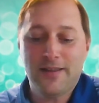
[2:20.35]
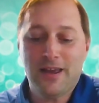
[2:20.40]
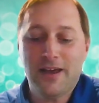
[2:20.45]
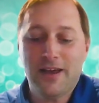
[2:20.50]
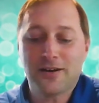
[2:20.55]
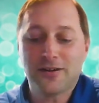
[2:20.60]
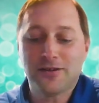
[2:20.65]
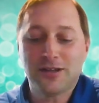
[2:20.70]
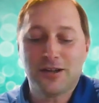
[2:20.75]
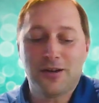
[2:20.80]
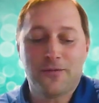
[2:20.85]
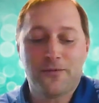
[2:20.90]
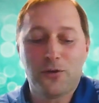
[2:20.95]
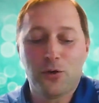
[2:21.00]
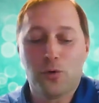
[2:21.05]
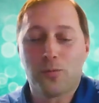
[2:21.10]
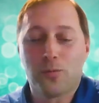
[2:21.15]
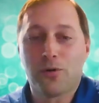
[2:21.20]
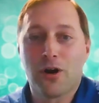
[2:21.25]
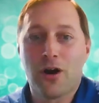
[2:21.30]
and the energy to
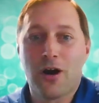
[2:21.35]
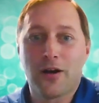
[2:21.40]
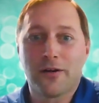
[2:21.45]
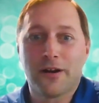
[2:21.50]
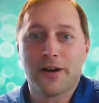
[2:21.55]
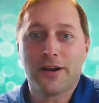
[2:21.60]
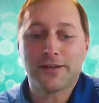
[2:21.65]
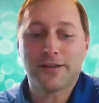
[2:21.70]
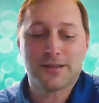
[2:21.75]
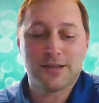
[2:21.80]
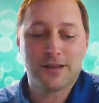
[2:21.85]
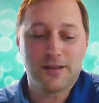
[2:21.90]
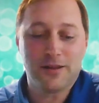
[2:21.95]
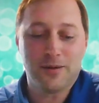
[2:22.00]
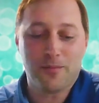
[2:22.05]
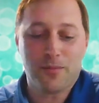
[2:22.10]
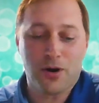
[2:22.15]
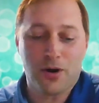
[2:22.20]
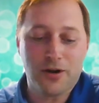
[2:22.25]
fuel progress and the